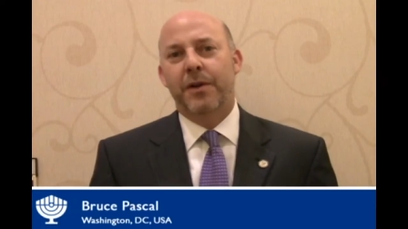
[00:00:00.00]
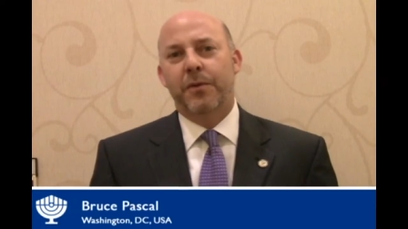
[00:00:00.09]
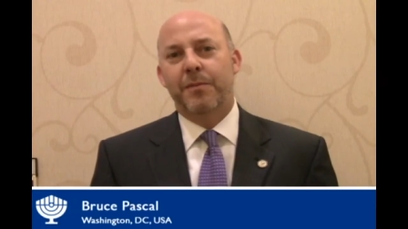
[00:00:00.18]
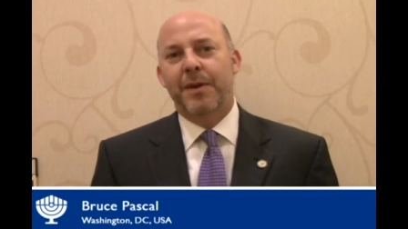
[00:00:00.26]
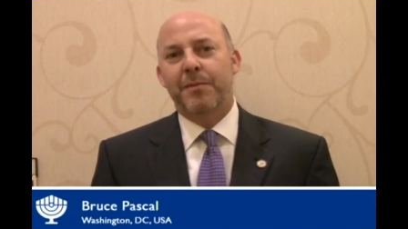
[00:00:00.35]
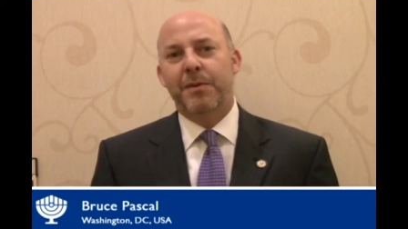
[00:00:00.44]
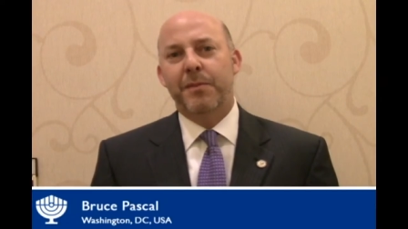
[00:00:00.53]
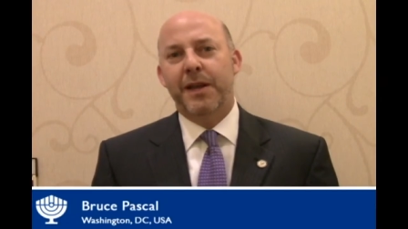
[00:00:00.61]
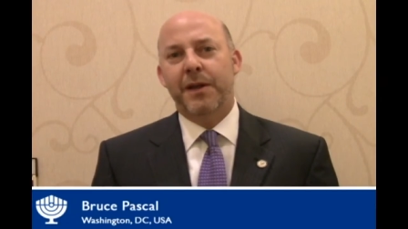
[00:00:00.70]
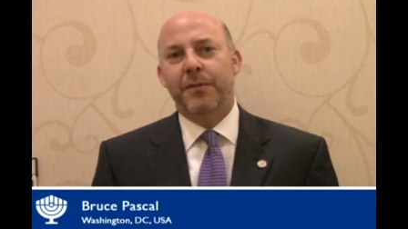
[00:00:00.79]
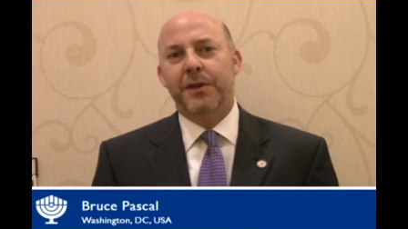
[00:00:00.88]
We may be
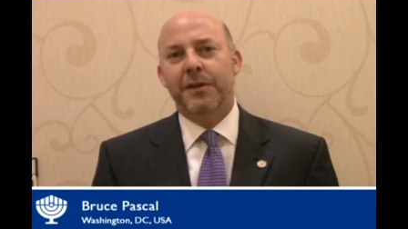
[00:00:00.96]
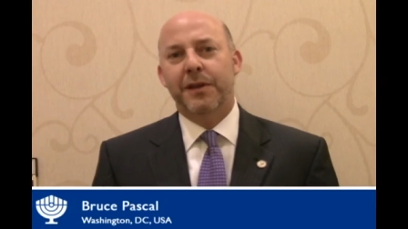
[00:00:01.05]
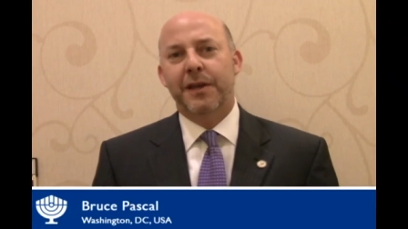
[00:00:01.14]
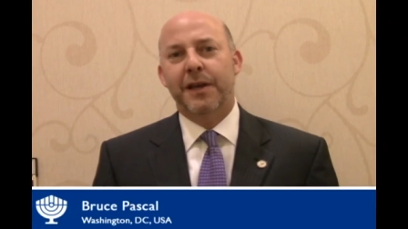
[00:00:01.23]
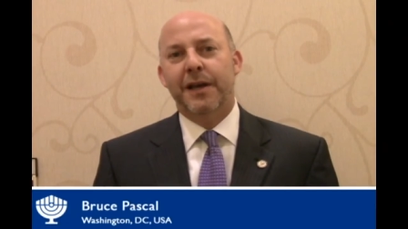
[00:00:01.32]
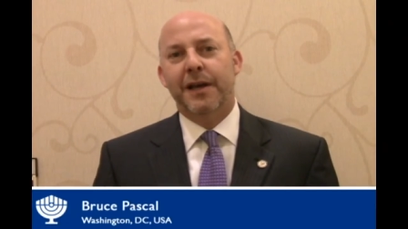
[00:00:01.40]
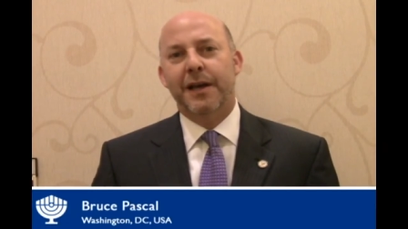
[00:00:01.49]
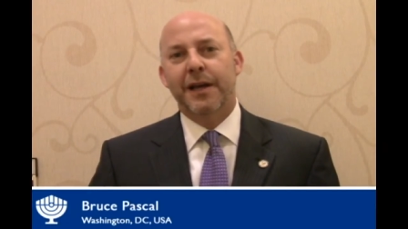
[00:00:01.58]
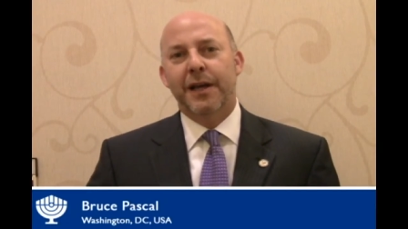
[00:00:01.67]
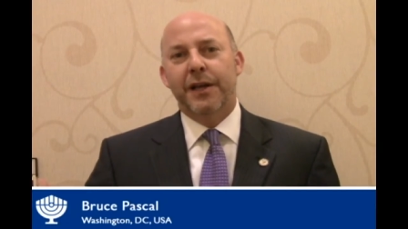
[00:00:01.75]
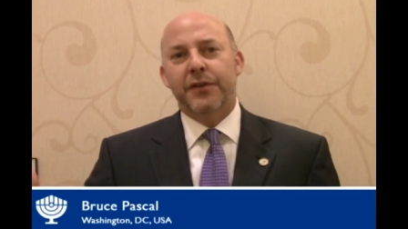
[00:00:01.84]
meeting with the
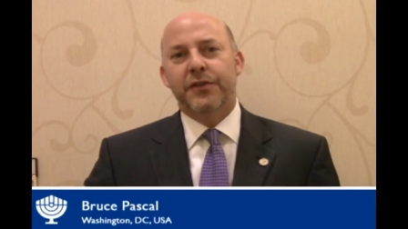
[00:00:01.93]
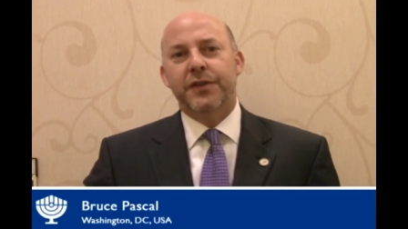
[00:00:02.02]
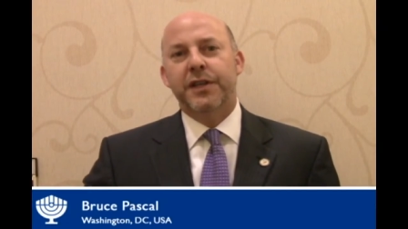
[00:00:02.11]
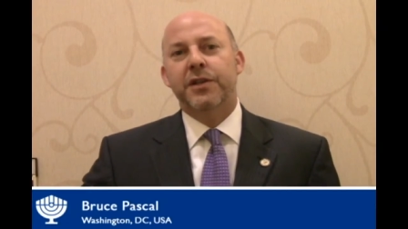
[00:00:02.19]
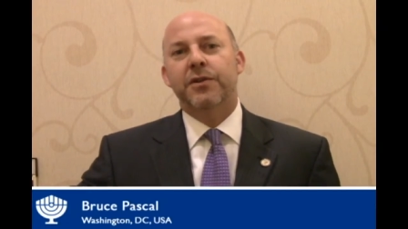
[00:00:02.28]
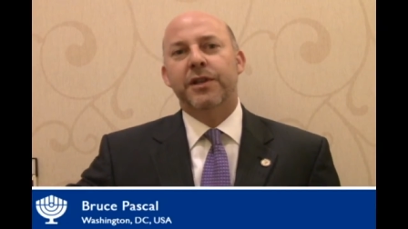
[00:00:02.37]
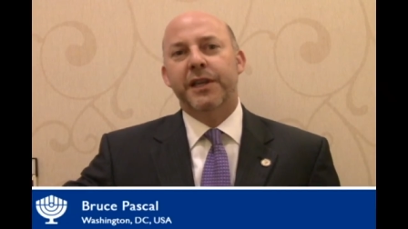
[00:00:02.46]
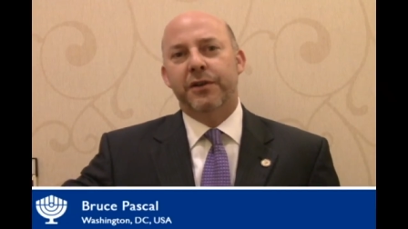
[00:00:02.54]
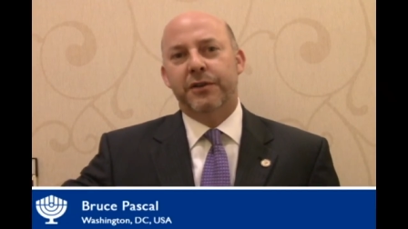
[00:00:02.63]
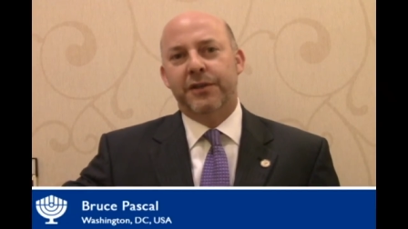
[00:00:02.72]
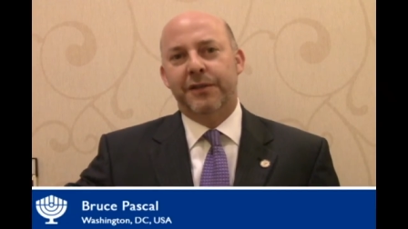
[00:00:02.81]
uh, senior
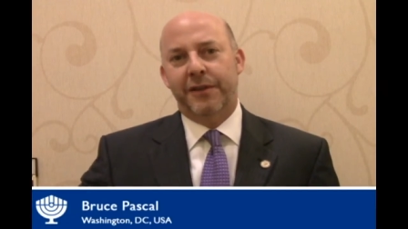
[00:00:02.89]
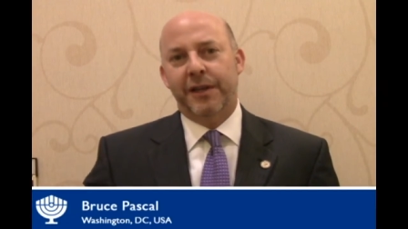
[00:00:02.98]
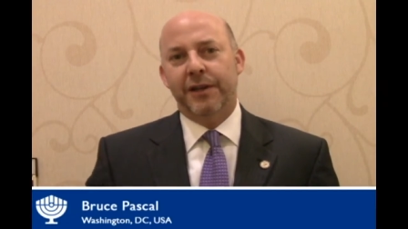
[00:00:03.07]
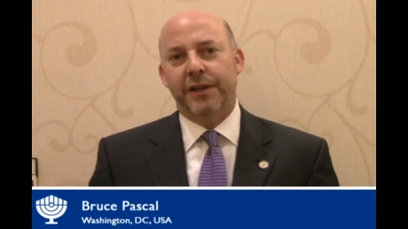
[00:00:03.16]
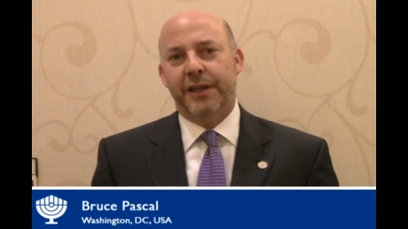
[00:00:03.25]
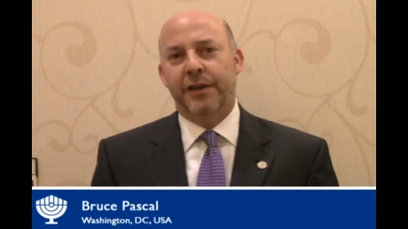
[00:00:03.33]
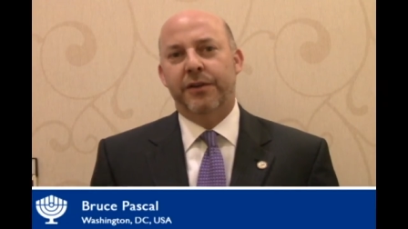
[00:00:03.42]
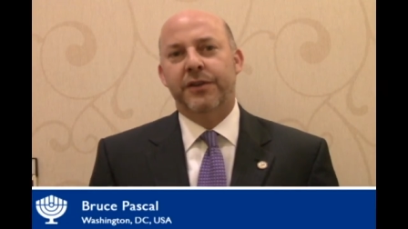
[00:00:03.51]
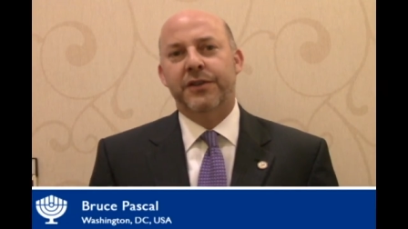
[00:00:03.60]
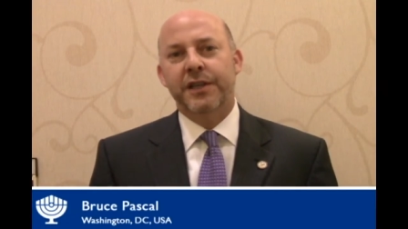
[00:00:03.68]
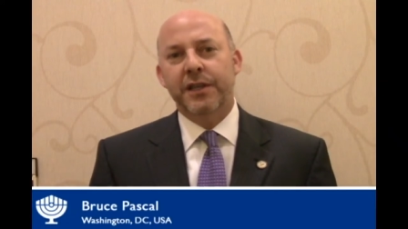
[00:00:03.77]
leaders of Italy or
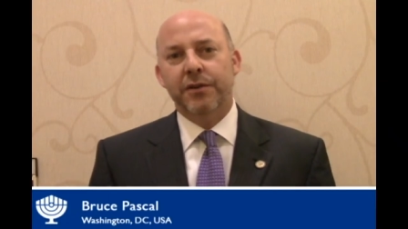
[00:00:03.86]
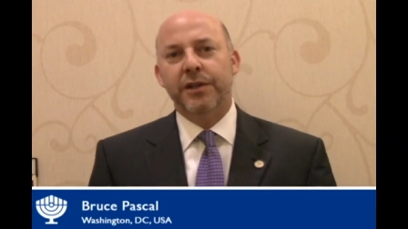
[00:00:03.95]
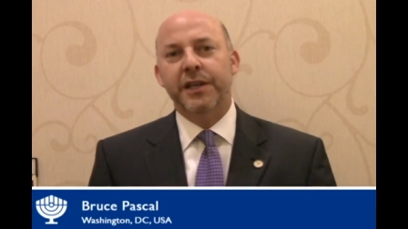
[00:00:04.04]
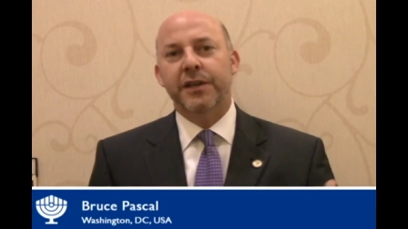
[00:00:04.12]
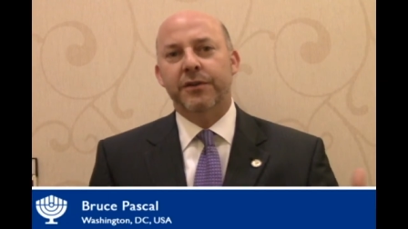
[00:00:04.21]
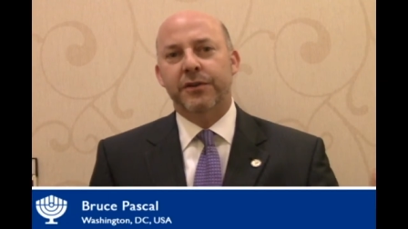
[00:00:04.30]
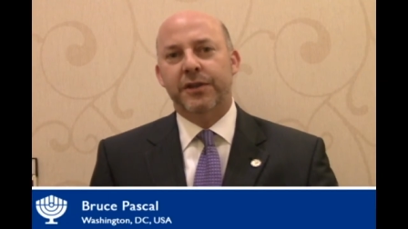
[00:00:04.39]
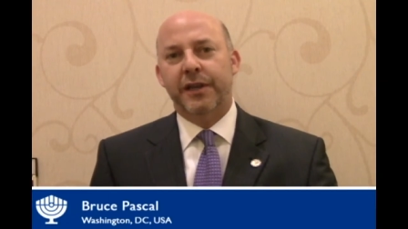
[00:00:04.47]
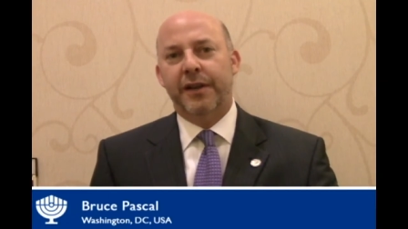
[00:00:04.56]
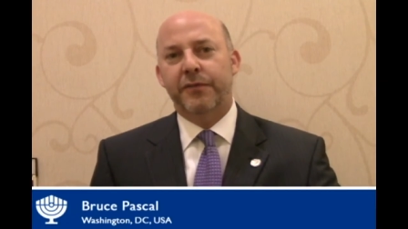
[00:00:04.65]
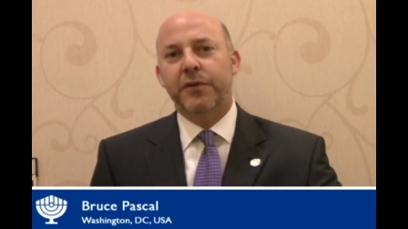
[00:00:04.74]
the senior leaders
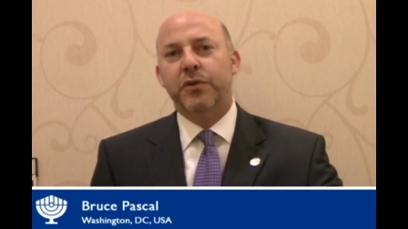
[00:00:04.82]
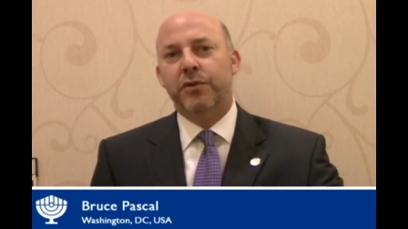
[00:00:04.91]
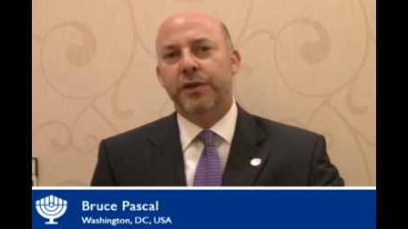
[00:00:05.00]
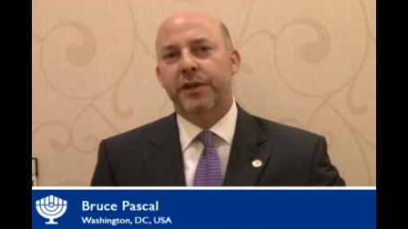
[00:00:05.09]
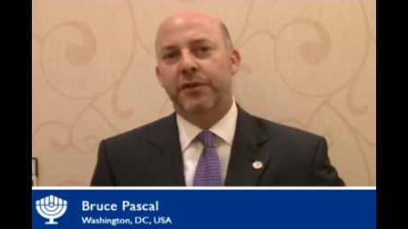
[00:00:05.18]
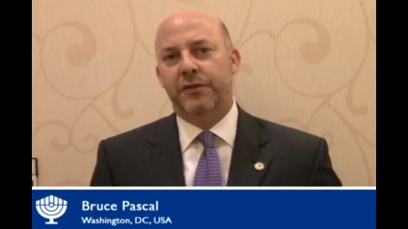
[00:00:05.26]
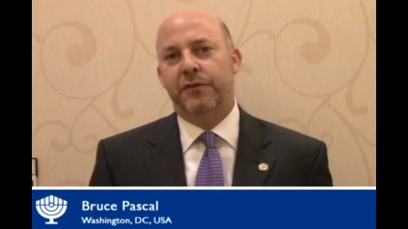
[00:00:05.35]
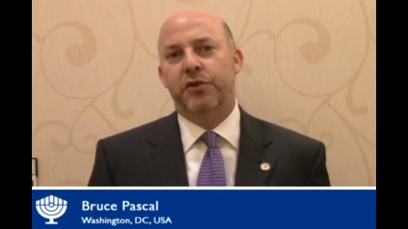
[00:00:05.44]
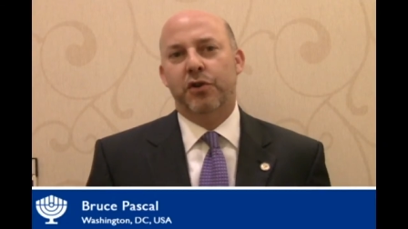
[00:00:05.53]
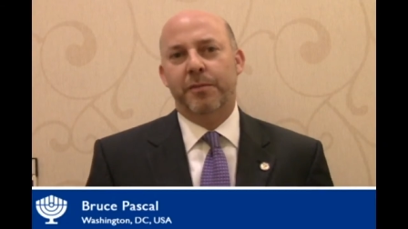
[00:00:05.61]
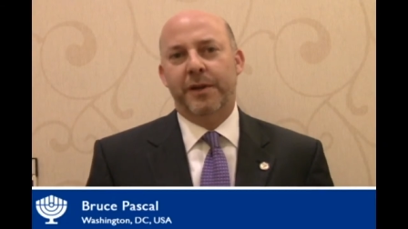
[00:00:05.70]
and future leaders of
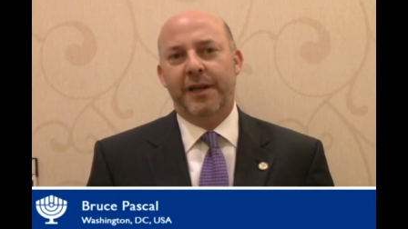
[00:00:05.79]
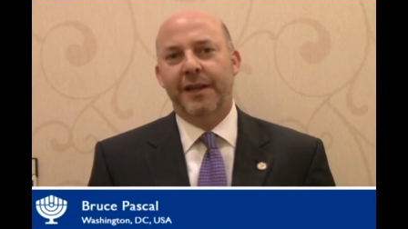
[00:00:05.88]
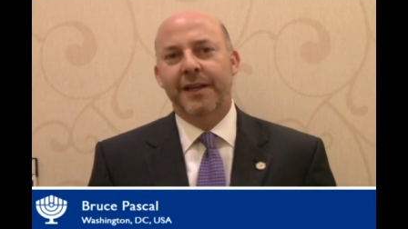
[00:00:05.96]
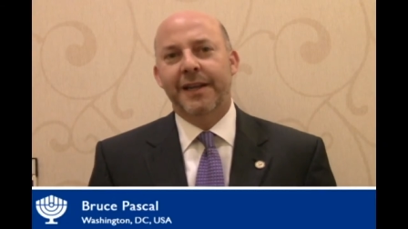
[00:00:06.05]
Germany.